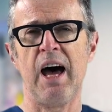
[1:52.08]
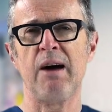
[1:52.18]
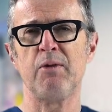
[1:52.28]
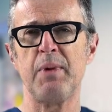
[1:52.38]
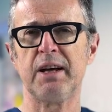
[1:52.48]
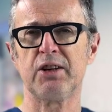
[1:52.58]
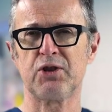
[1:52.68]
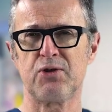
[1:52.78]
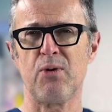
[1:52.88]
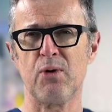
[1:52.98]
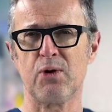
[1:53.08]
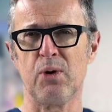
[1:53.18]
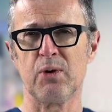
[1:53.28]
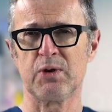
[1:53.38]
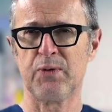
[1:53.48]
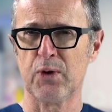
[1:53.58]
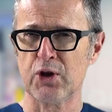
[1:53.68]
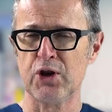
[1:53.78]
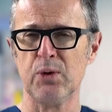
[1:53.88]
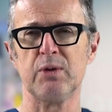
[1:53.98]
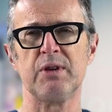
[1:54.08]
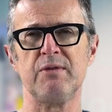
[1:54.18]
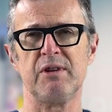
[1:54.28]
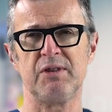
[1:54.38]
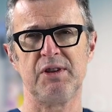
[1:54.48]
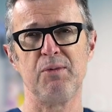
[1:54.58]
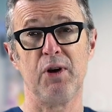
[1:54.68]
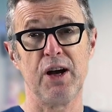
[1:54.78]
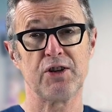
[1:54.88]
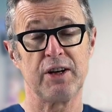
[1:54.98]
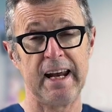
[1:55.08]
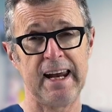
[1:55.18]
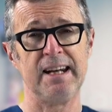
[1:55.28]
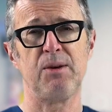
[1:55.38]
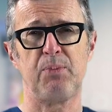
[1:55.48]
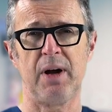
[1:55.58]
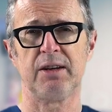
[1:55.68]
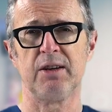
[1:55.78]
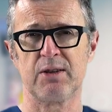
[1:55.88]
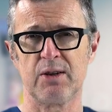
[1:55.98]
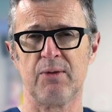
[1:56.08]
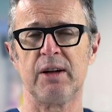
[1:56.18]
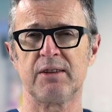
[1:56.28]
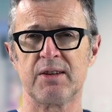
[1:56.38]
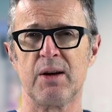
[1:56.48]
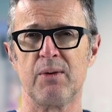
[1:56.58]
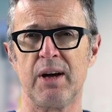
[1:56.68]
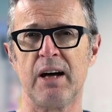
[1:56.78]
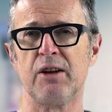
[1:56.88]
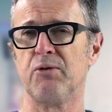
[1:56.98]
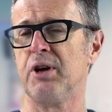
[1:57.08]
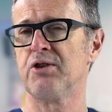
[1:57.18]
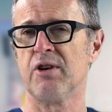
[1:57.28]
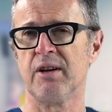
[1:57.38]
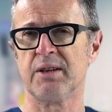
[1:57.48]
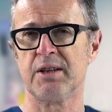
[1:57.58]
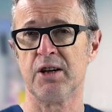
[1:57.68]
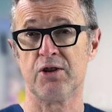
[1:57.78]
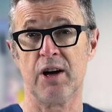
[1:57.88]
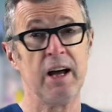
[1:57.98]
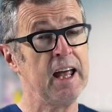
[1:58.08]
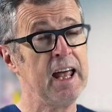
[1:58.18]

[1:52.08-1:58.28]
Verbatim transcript: I will make a strong cause for the use of nerve stimulation in the practice of ultrasound-guided regional anesthesia,